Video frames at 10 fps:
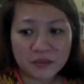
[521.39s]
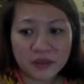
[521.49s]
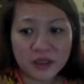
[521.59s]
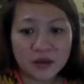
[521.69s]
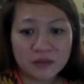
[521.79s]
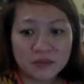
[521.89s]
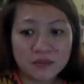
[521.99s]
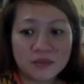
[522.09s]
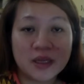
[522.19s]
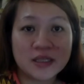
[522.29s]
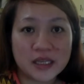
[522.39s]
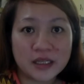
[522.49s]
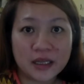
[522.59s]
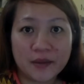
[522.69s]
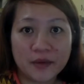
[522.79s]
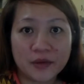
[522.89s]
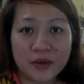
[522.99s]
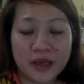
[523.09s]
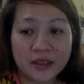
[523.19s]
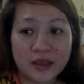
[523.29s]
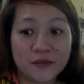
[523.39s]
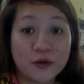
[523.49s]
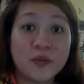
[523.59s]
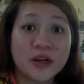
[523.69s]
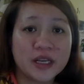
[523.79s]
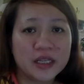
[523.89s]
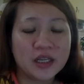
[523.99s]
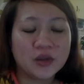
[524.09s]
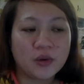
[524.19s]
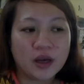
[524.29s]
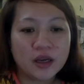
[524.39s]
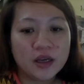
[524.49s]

biglang naisend na namin yung item. For marketing to